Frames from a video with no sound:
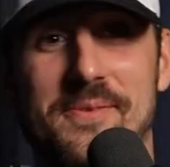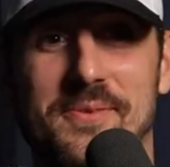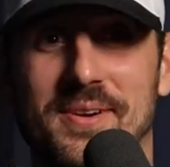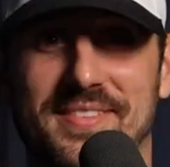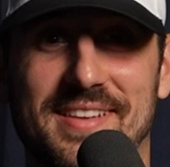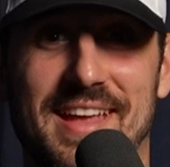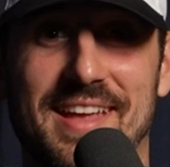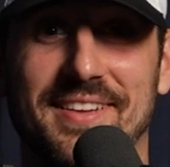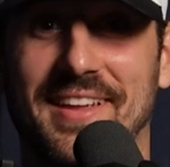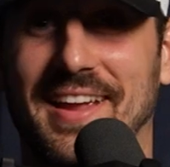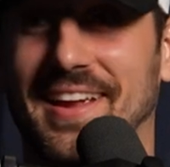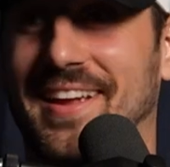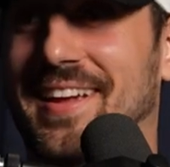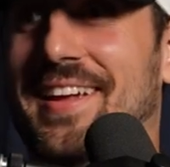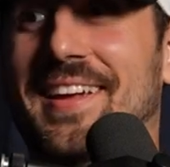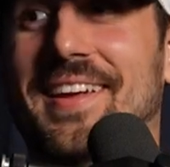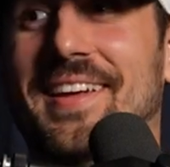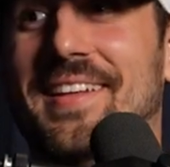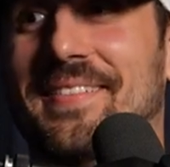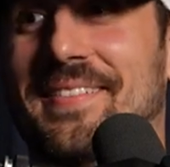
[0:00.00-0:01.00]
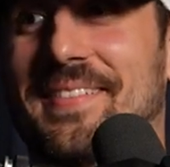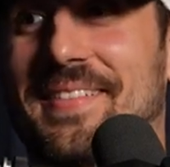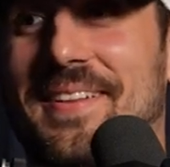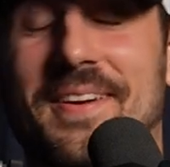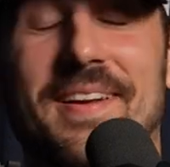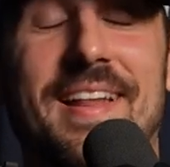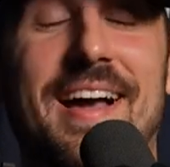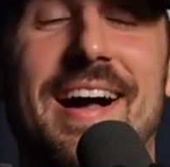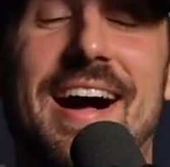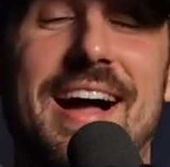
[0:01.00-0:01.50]
anyone says. Like,
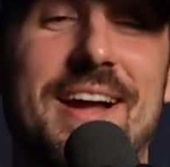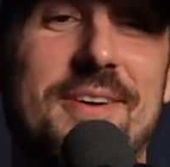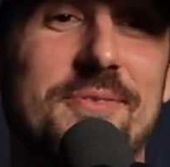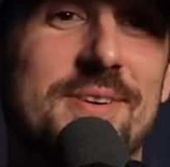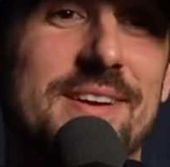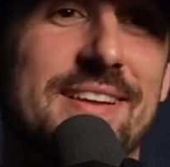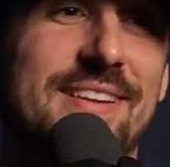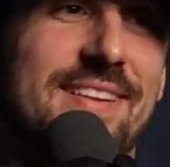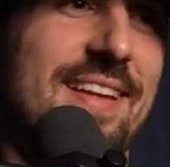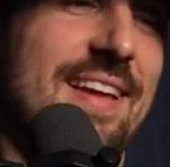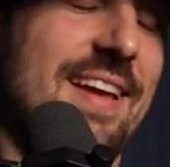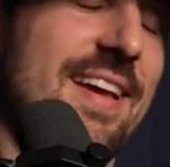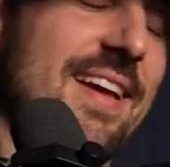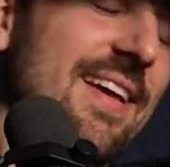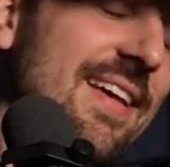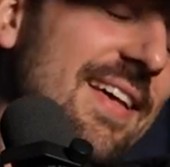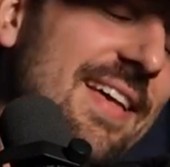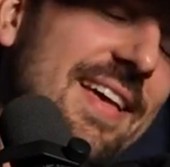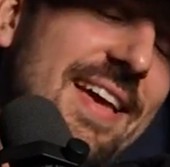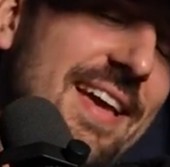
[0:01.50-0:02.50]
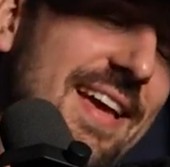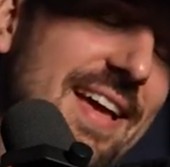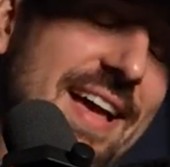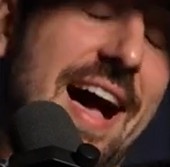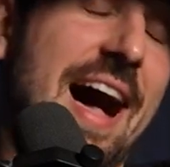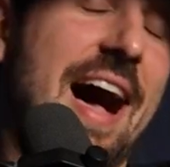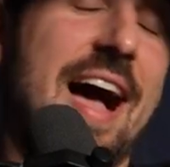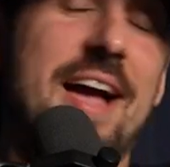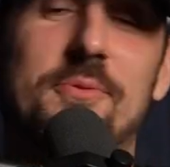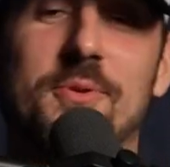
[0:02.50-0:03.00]
dude, I
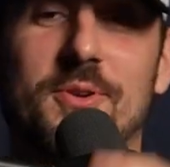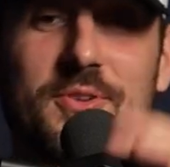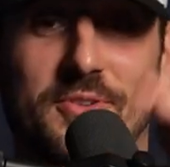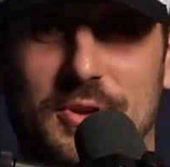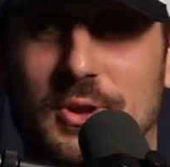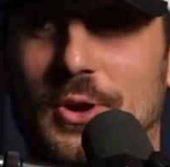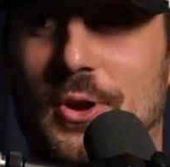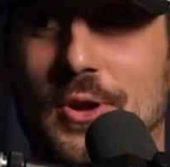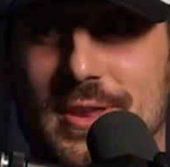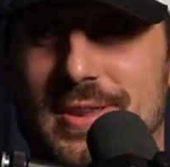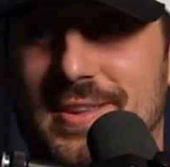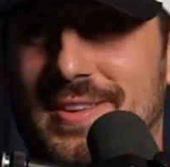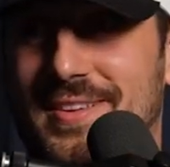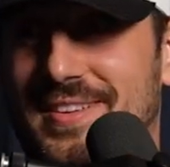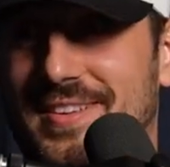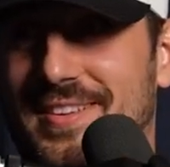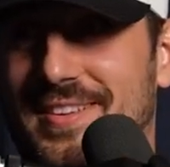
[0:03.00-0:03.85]
was good.